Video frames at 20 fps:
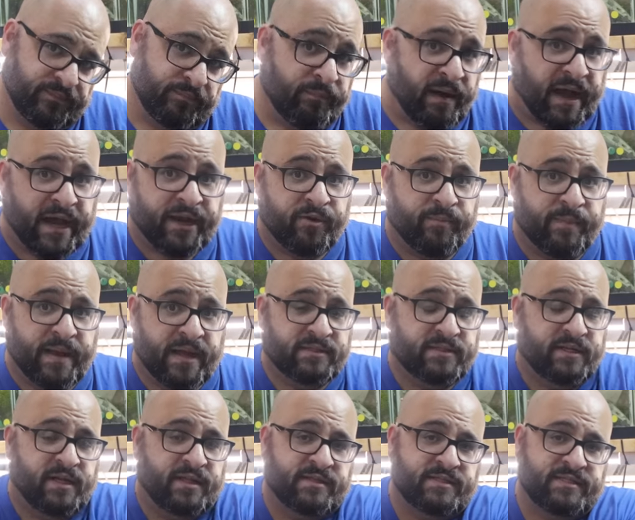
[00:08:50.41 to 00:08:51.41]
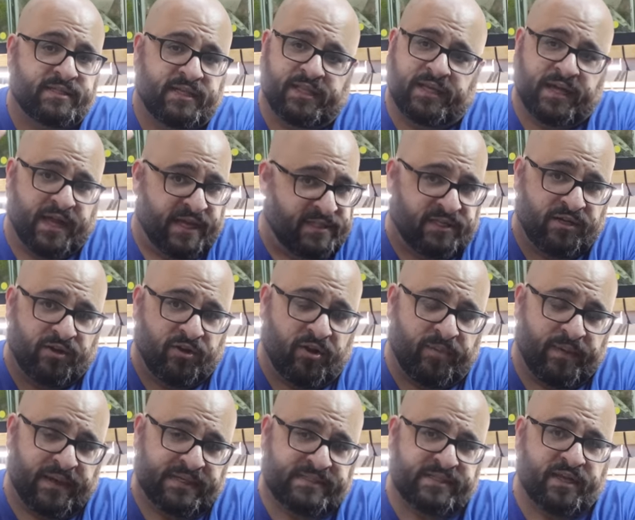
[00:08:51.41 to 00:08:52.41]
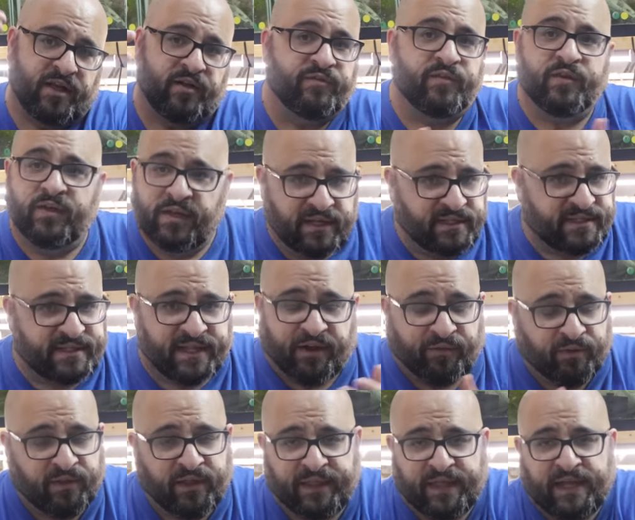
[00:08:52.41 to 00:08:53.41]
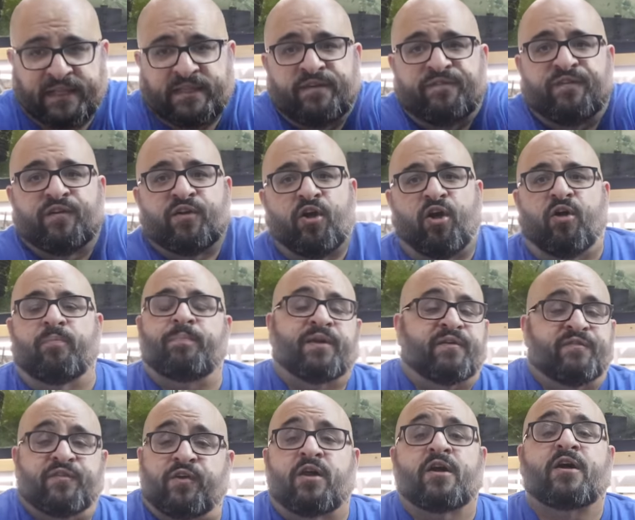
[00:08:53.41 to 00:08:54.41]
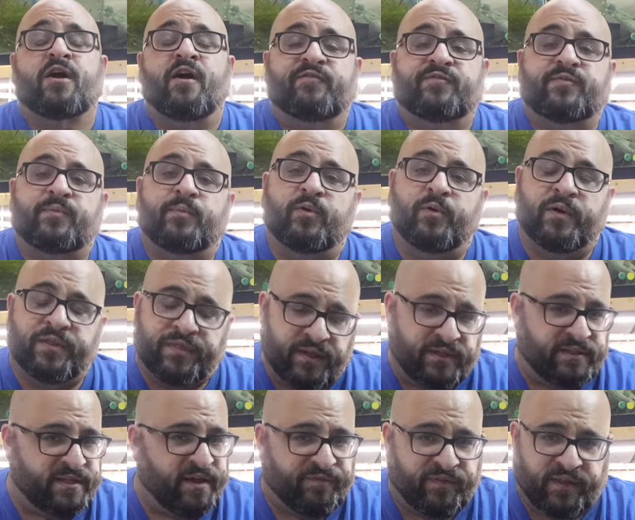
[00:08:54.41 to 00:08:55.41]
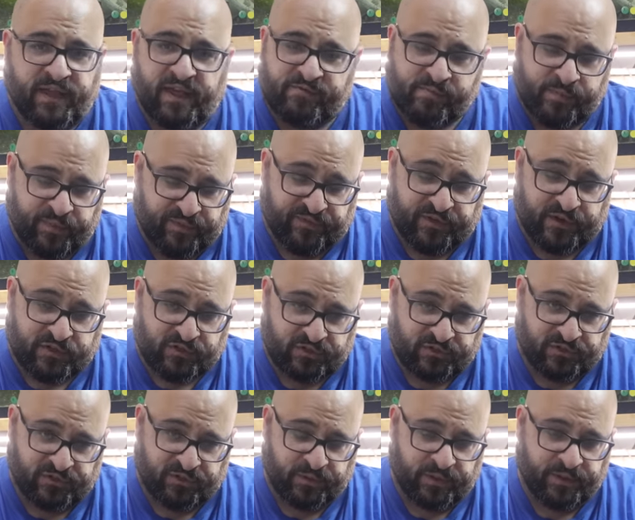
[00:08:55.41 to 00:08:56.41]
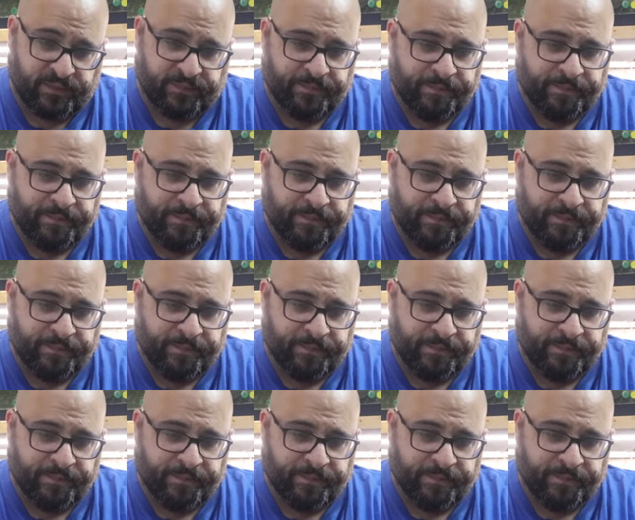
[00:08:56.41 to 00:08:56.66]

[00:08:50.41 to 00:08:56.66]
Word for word: Mine are mounted on the ceiling, I did it all myself. It's not really that difficult, but if you're not comfortable with it, definitely have a professional do it.